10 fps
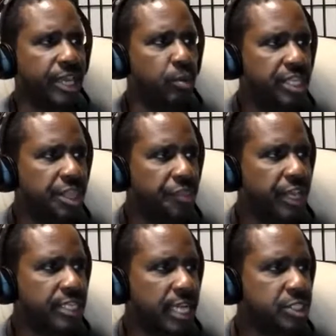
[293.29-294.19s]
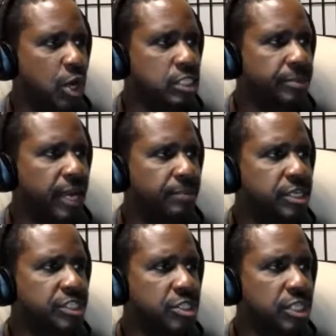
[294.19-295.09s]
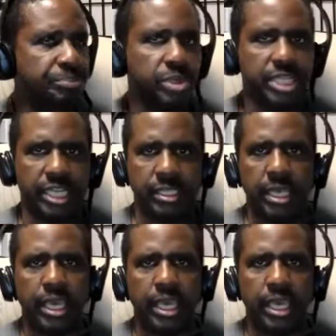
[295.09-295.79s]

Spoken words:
and one of the things I talked about, I'm just going to pull it